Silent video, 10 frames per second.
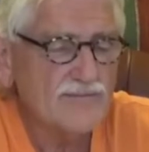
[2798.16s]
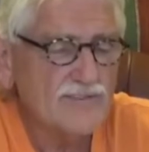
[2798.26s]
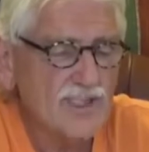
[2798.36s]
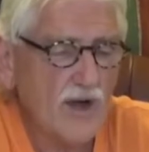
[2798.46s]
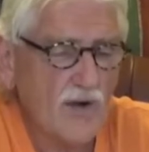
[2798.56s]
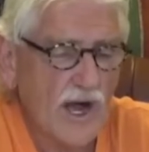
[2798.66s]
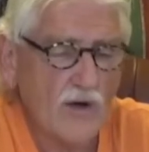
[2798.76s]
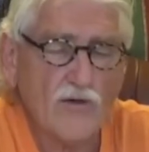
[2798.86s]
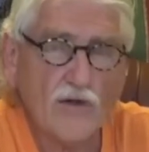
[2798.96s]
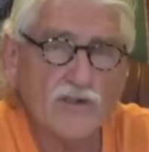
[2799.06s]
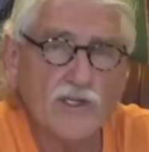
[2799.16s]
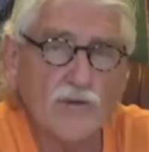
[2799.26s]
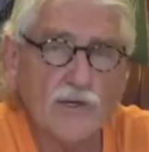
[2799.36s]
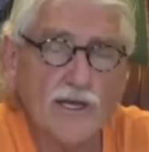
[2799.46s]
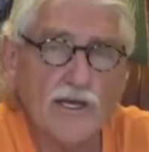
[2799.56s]
So, how are those
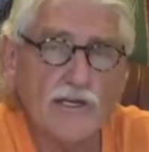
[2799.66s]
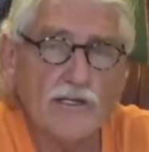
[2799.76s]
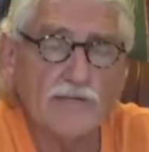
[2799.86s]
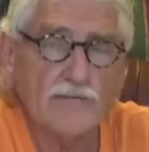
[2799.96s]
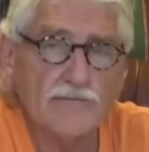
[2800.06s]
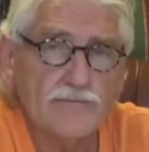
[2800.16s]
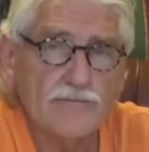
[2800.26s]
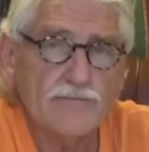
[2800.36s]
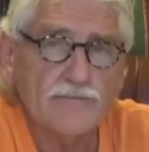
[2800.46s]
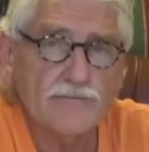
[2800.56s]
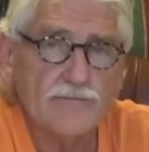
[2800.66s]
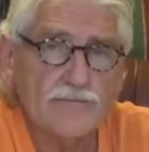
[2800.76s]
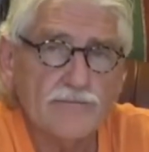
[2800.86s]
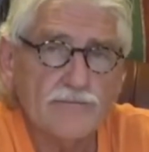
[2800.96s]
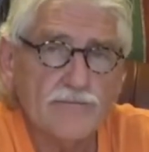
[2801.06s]
two related?
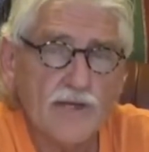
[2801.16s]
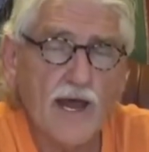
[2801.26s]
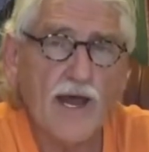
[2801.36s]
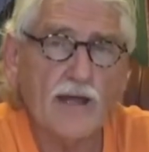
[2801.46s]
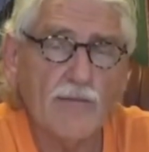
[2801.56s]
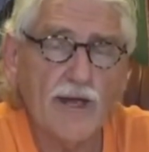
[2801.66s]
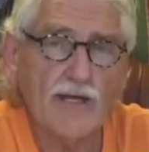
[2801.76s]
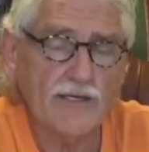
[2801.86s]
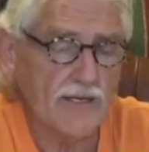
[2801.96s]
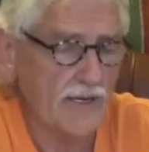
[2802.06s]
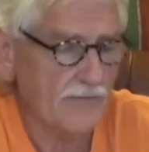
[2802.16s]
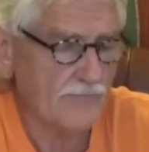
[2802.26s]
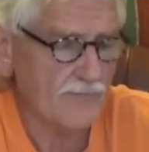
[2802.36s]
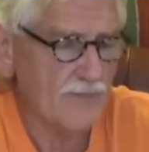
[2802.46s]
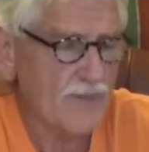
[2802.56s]
Lyme
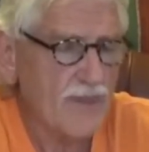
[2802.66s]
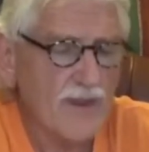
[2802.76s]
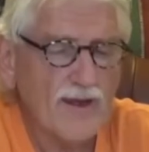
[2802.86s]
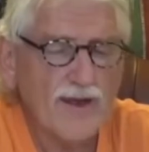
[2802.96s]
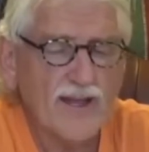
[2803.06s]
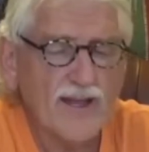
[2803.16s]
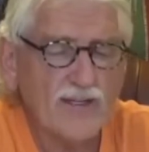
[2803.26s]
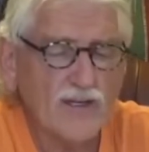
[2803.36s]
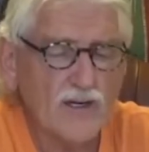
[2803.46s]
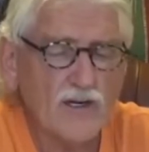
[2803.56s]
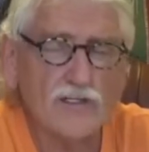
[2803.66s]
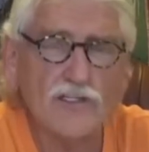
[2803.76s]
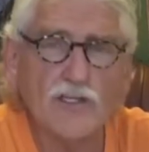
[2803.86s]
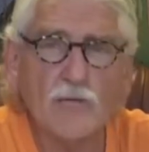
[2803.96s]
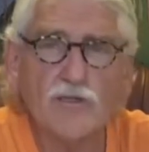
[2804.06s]
and you're
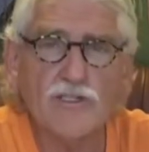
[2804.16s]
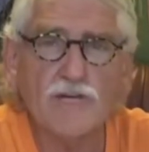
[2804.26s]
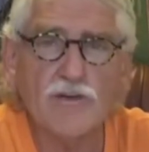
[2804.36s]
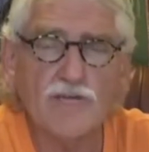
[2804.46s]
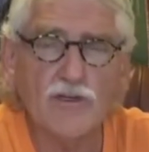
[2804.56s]
allergic to almost every